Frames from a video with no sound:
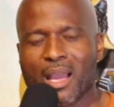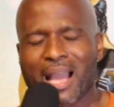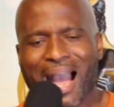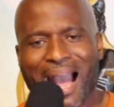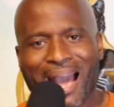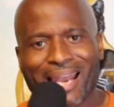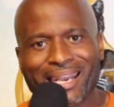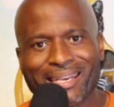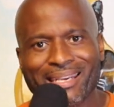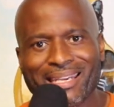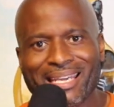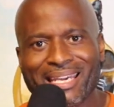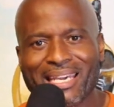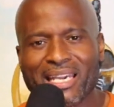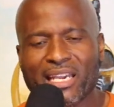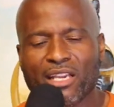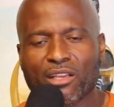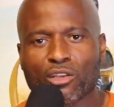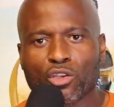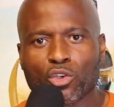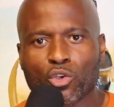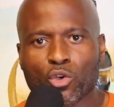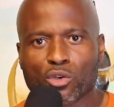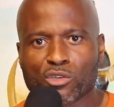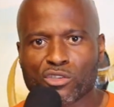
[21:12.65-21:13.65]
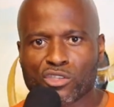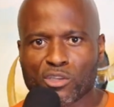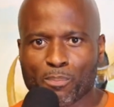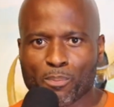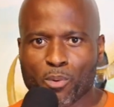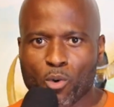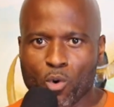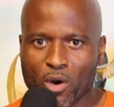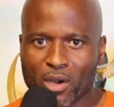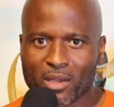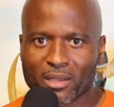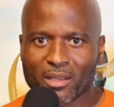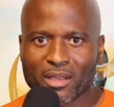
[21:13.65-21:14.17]
I need your
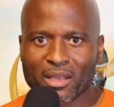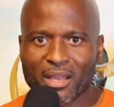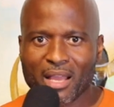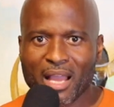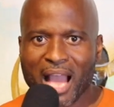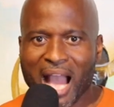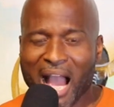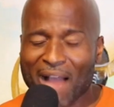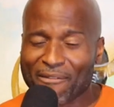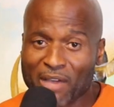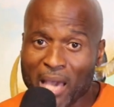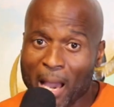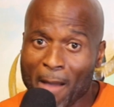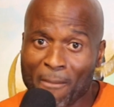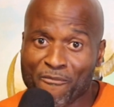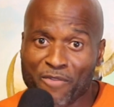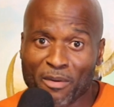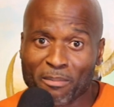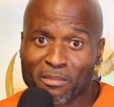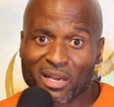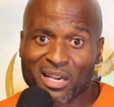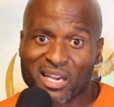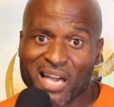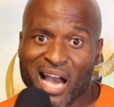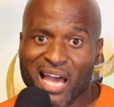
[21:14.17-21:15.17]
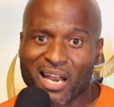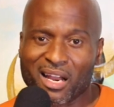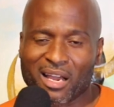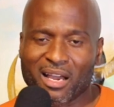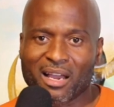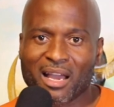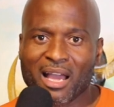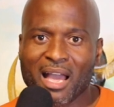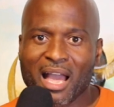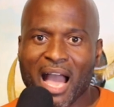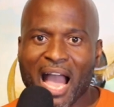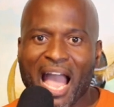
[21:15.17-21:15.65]
support. I've come from the gutter.